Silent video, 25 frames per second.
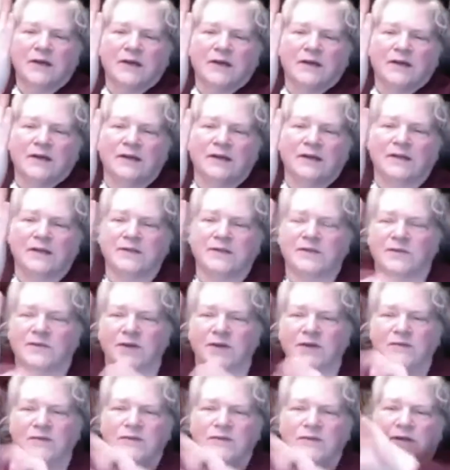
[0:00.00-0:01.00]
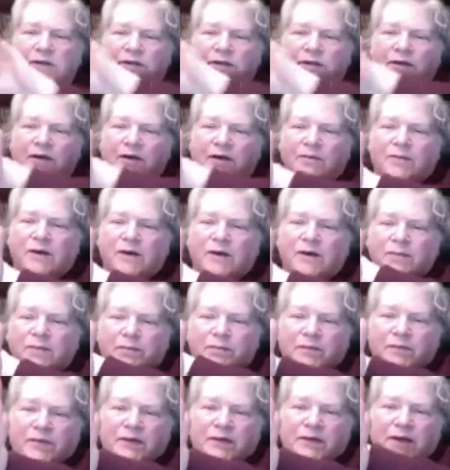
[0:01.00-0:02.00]
The screen is held on by,
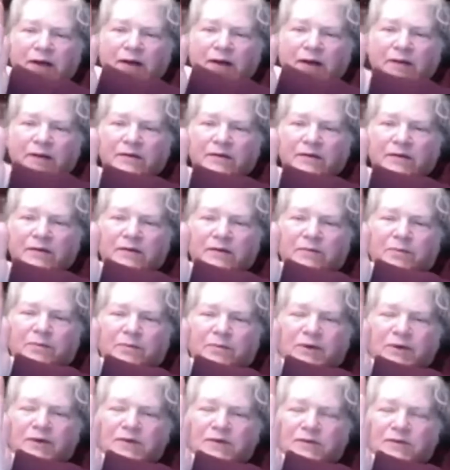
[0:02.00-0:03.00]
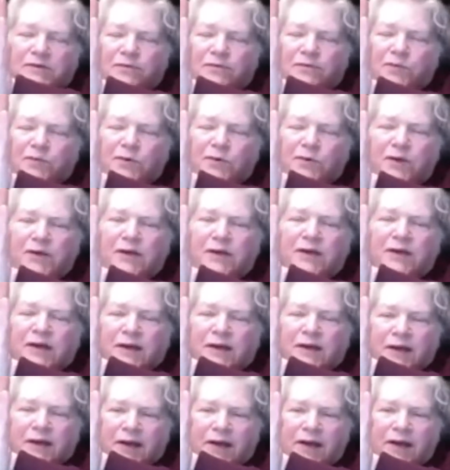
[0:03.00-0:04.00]
it had a piece of wood
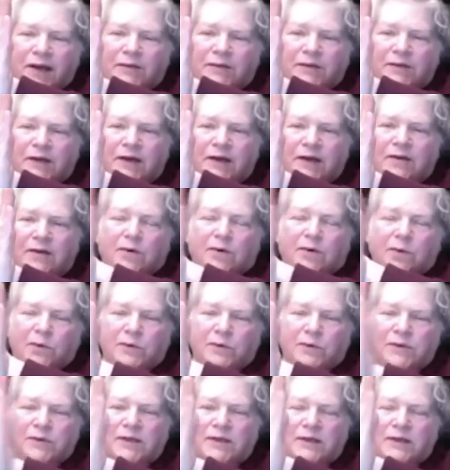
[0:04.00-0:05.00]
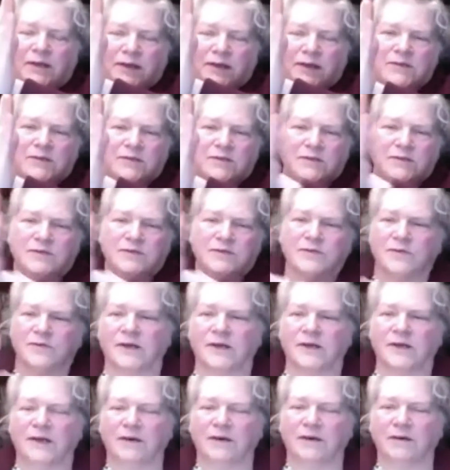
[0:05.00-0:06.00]
nailed down holding the edge of the screen
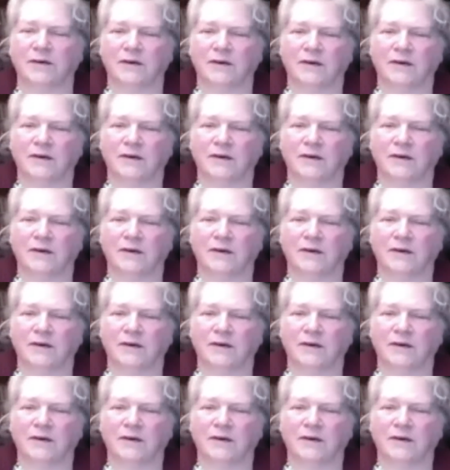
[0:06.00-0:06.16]
down.